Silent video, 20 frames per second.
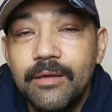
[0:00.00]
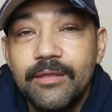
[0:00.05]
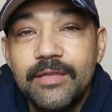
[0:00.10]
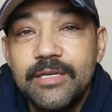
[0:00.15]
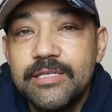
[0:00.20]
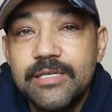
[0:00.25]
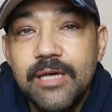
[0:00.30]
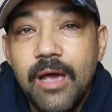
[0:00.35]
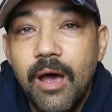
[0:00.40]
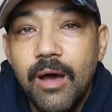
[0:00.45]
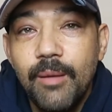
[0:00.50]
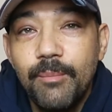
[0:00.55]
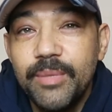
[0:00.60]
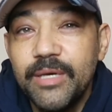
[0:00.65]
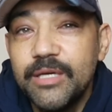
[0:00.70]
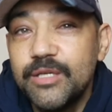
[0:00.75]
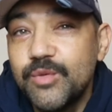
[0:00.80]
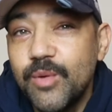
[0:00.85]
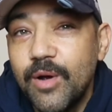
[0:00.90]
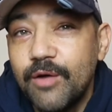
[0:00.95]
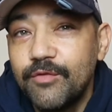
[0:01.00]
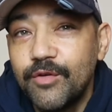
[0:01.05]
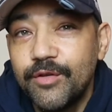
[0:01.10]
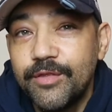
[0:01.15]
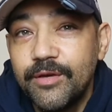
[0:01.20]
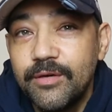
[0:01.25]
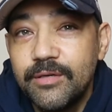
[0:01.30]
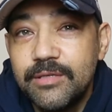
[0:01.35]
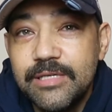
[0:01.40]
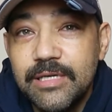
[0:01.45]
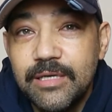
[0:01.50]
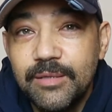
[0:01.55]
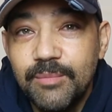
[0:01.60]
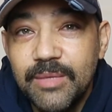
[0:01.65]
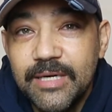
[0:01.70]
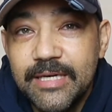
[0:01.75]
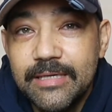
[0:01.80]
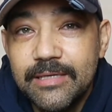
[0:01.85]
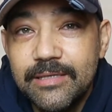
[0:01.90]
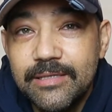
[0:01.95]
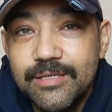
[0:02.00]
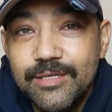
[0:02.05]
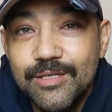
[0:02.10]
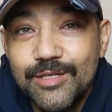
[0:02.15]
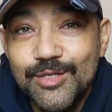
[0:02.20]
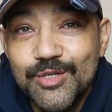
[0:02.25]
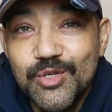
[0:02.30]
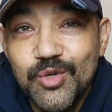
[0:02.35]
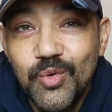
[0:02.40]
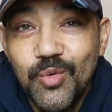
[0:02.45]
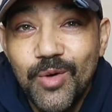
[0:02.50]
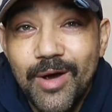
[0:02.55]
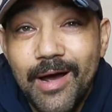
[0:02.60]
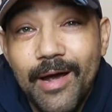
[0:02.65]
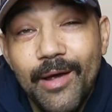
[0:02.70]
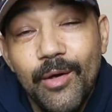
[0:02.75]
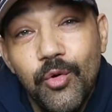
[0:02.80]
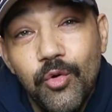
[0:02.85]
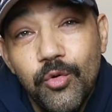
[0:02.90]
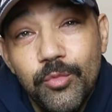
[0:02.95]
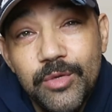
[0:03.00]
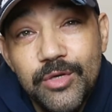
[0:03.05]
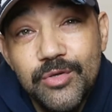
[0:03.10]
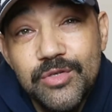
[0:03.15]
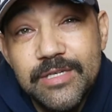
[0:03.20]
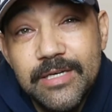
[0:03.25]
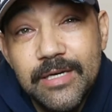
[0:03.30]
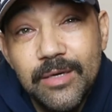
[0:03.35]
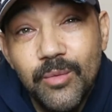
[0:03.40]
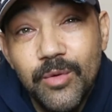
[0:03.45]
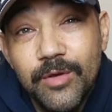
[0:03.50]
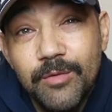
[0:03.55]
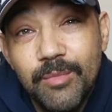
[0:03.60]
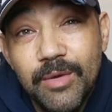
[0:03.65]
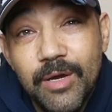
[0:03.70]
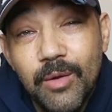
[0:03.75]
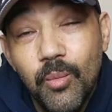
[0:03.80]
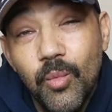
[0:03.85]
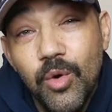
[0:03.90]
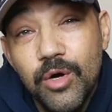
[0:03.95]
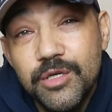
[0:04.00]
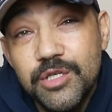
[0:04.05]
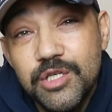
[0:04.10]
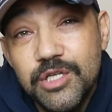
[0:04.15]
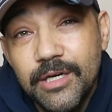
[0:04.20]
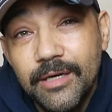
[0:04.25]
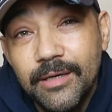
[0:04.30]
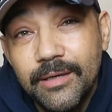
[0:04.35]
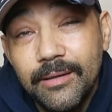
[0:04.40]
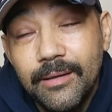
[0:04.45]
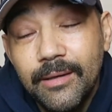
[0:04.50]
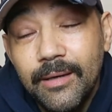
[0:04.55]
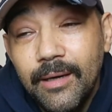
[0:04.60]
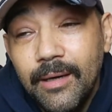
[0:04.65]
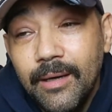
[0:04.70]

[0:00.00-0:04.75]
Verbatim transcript: this can't be 12 or 13 minutes, so I hope you'll stick with me and watch it.